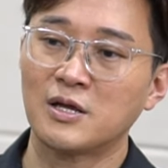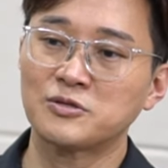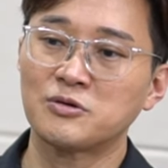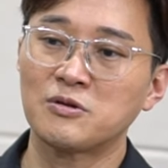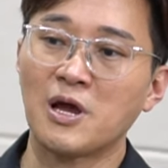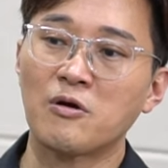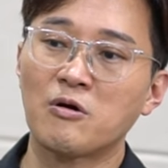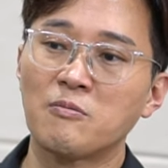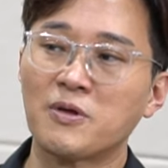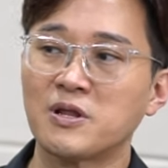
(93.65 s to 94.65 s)
Actually, our
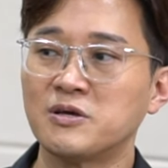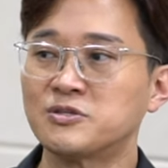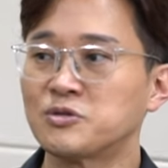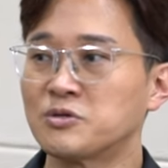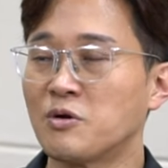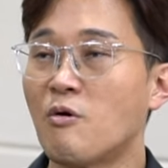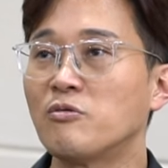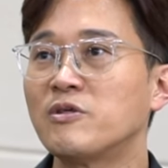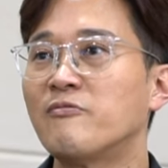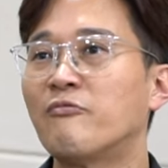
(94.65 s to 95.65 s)
company is
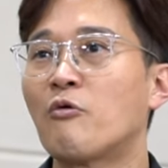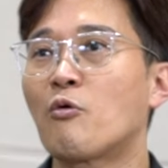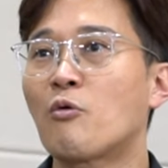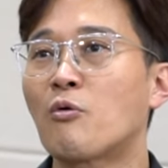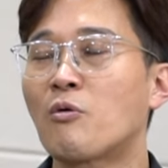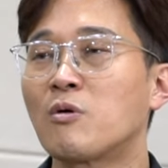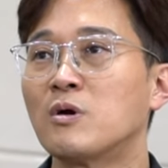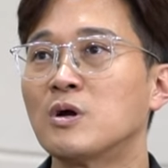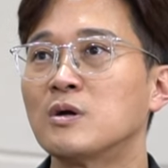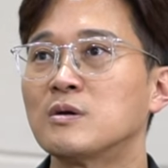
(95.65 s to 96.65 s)
only for
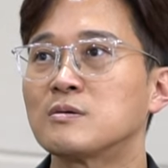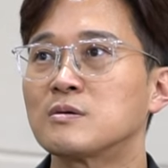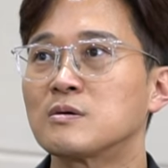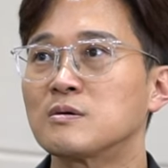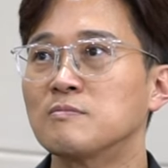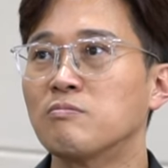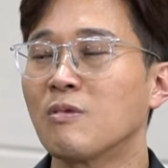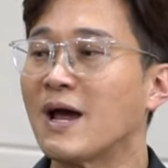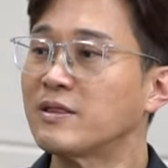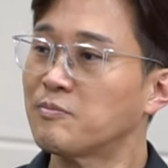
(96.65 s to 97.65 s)

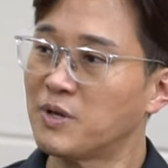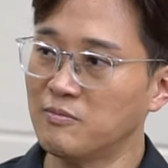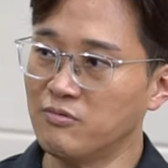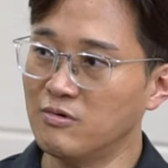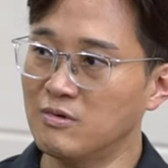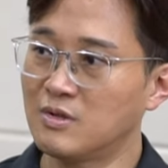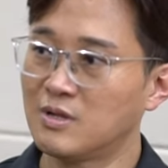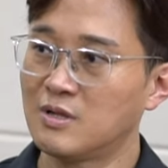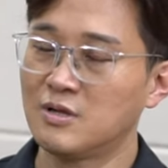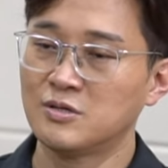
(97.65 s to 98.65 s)
blind people,
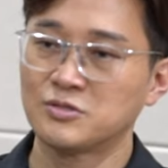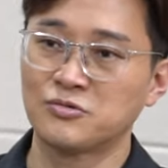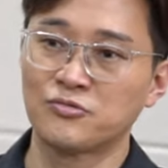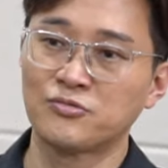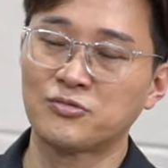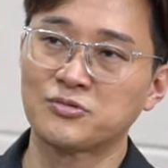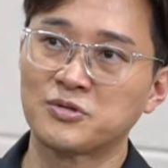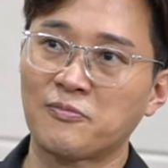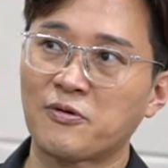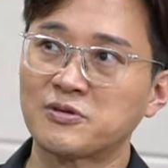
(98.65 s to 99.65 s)
so who
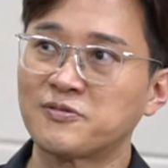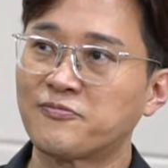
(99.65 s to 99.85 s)
suffers